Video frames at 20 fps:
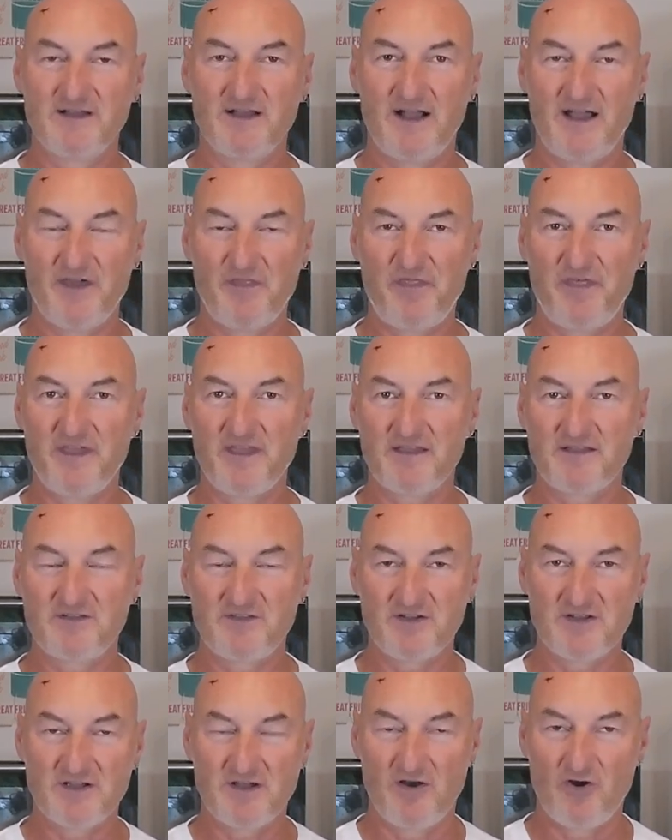I think
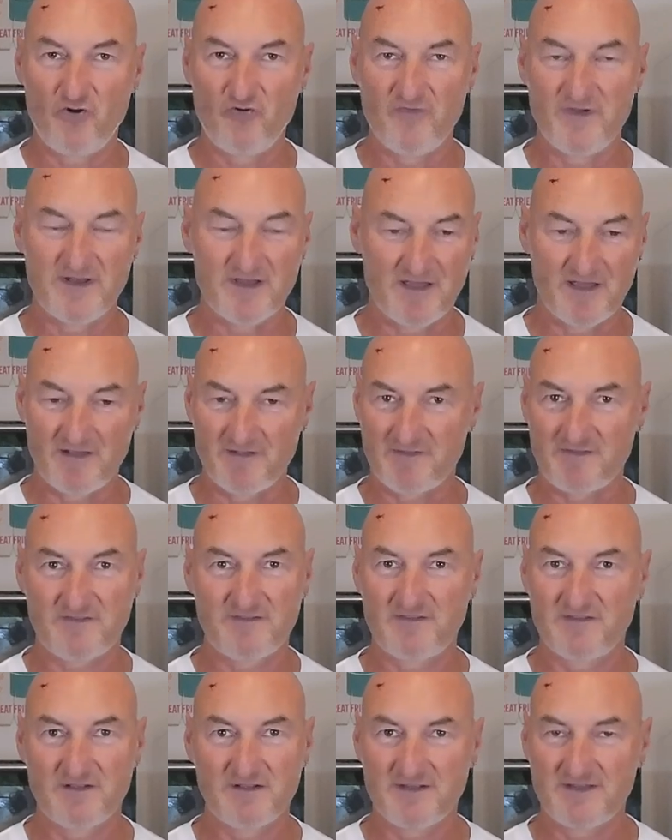the oven
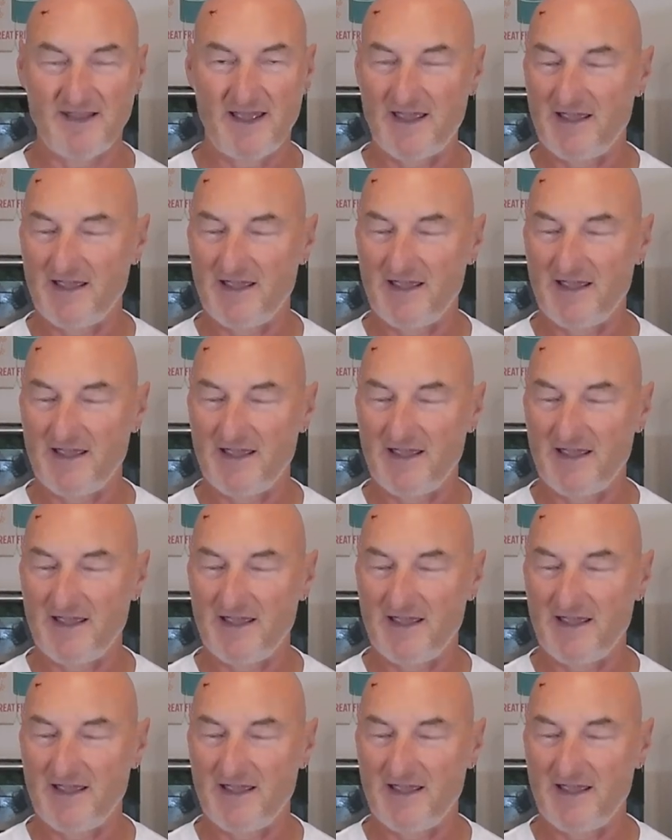there